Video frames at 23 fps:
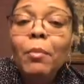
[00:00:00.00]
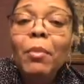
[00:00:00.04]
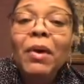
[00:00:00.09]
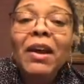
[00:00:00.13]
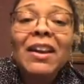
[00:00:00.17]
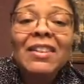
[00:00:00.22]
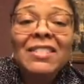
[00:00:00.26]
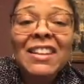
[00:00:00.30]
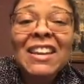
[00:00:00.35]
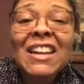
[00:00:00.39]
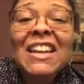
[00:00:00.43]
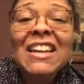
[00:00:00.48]

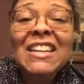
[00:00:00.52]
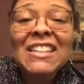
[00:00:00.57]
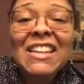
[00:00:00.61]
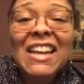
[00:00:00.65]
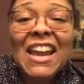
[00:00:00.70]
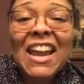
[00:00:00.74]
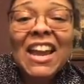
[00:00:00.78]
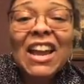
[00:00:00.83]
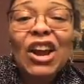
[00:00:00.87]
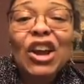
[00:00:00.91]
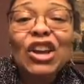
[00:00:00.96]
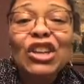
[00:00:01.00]
because it can
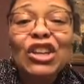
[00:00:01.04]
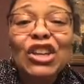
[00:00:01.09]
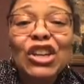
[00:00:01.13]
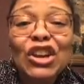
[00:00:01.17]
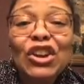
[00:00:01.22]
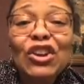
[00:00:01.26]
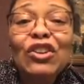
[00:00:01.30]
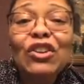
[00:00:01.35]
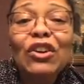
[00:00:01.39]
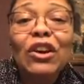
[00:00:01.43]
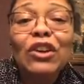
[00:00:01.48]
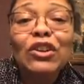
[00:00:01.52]
take a
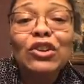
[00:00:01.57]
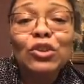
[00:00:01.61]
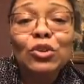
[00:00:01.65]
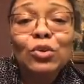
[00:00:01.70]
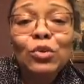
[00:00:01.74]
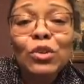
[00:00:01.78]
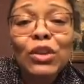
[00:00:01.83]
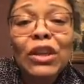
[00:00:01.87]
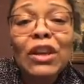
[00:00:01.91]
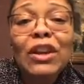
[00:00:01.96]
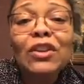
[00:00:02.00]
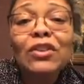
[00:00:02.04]
year or
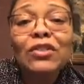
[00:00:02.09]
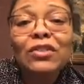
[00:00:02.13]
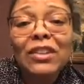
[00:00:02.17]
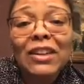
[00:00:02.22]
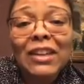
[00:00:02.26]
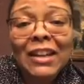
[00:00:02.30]
2 years